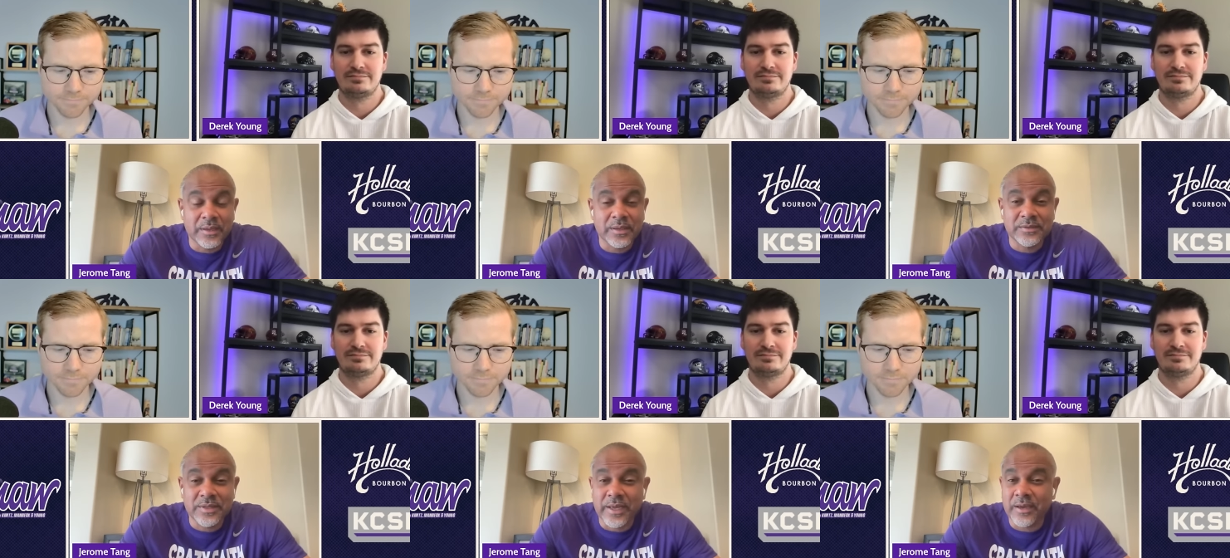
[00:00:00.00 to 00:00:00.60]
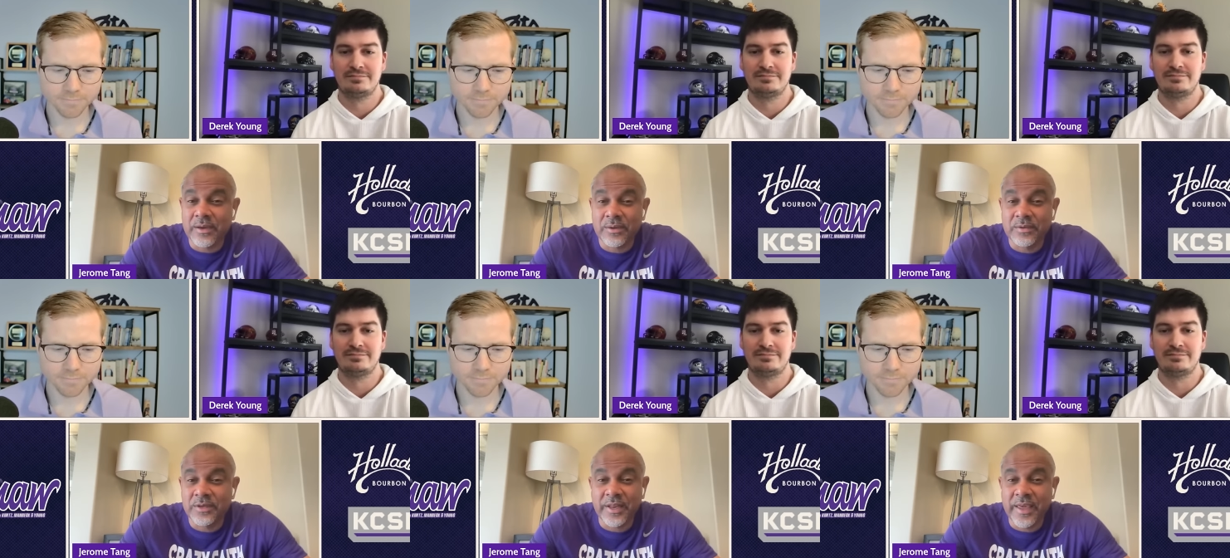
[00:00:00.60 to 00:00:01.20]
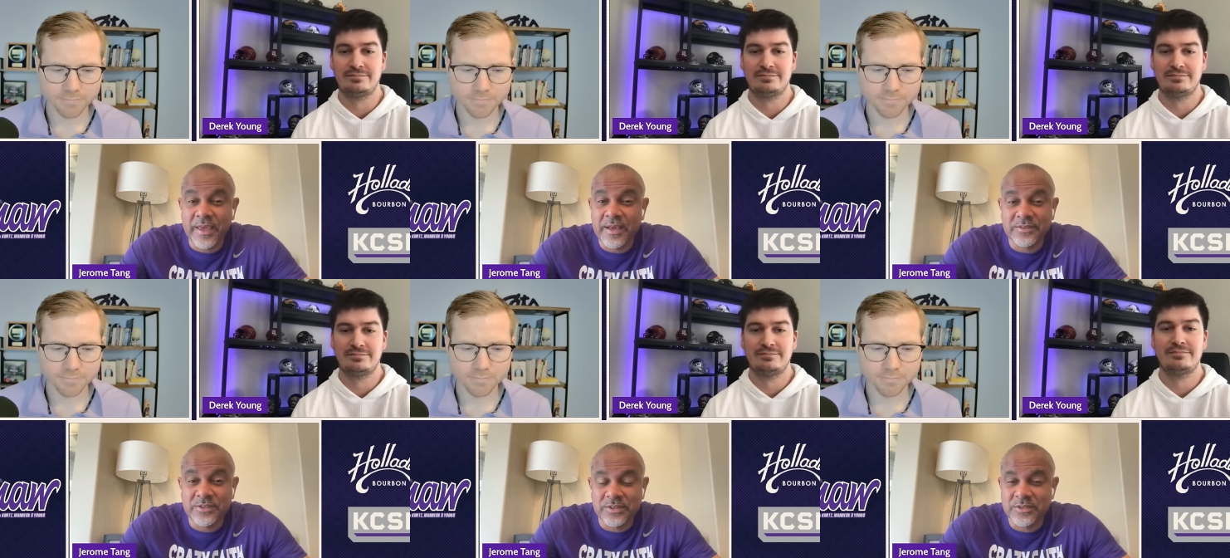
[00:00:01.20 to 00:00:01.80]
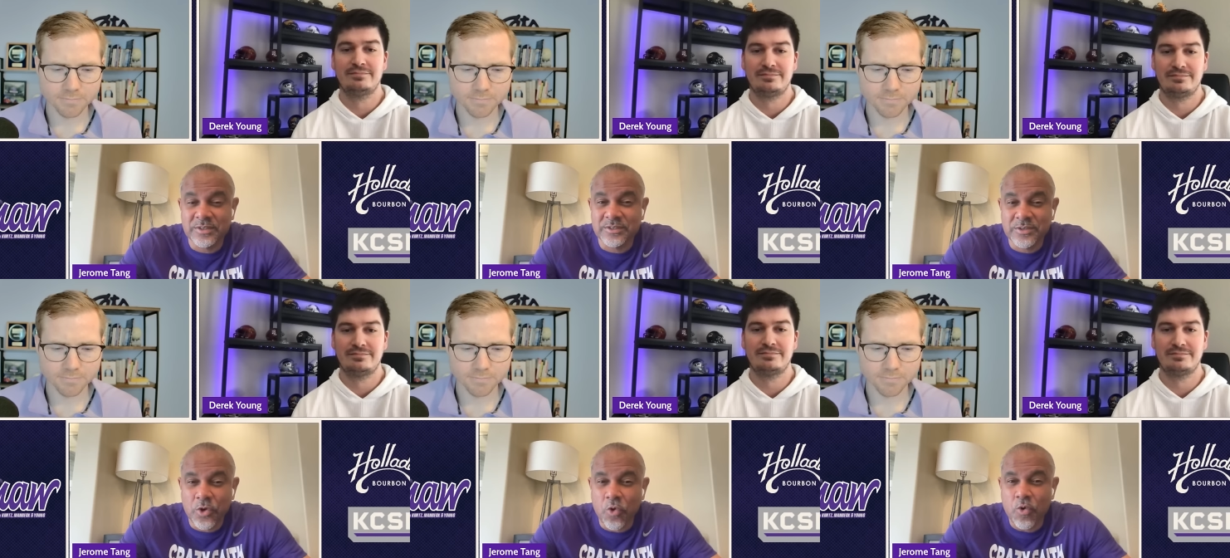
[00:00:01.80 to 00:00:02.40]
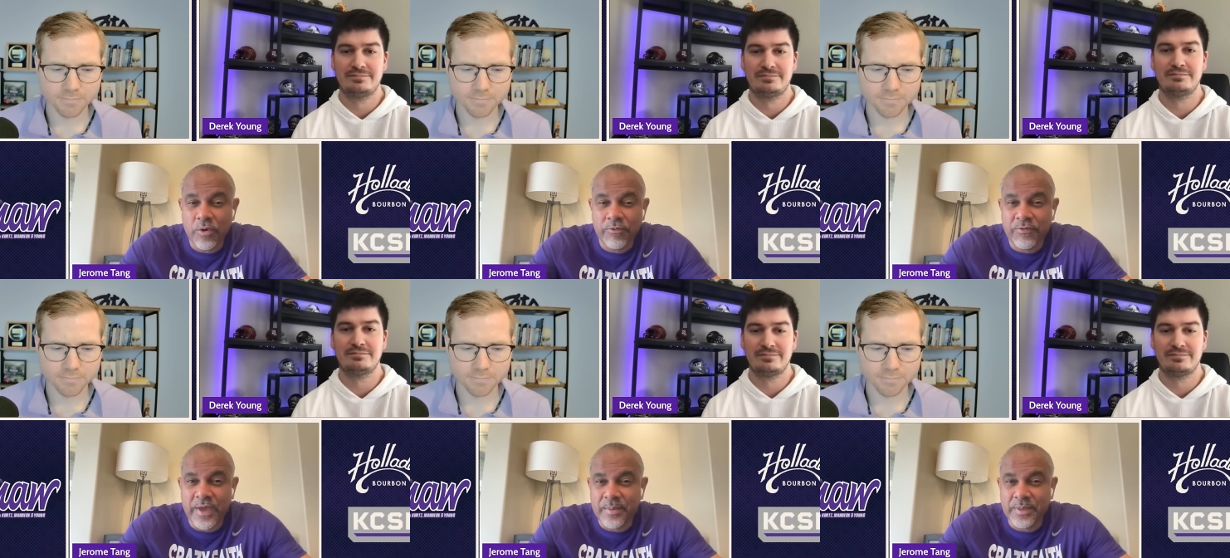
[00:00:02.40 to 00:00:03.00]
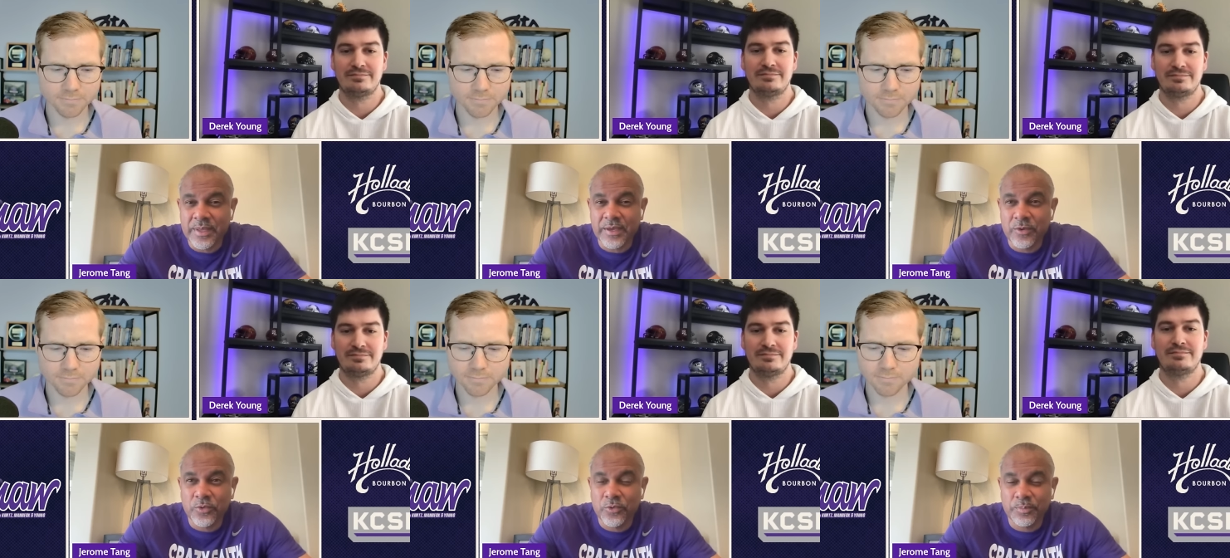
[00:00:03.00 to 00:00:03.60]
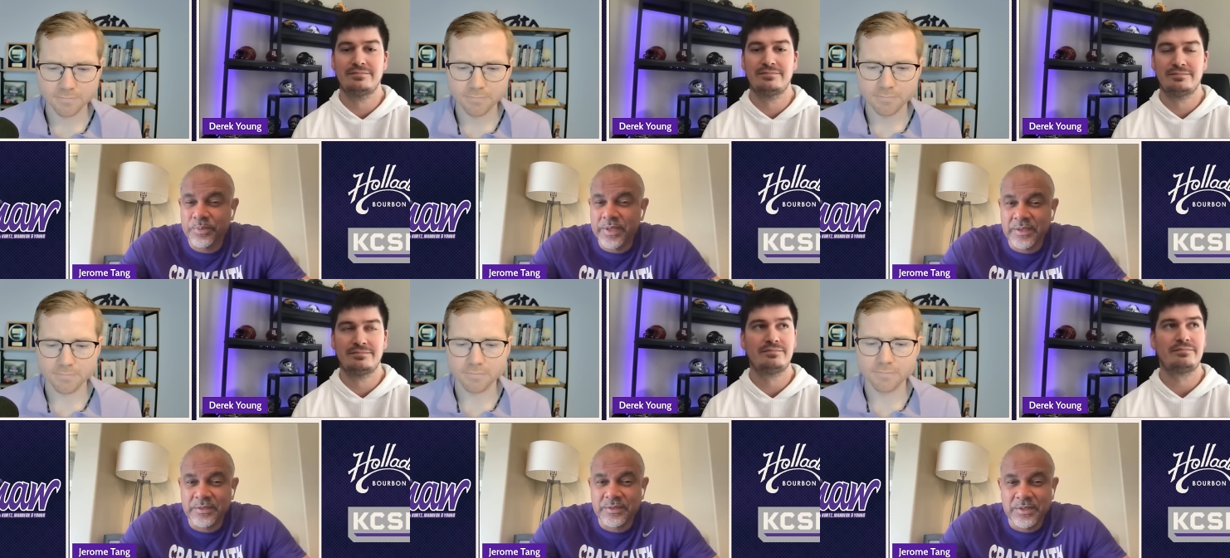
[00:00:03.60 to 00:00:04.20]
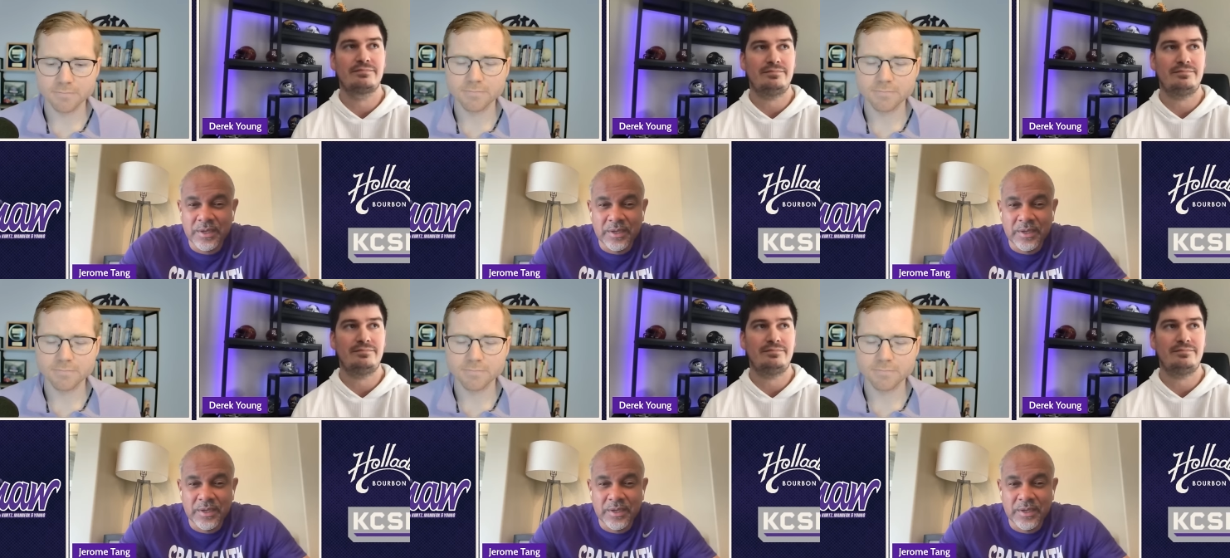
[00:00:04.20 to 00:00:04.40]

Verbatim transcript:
Speaker 1: It's like they, they, he has this core family group that's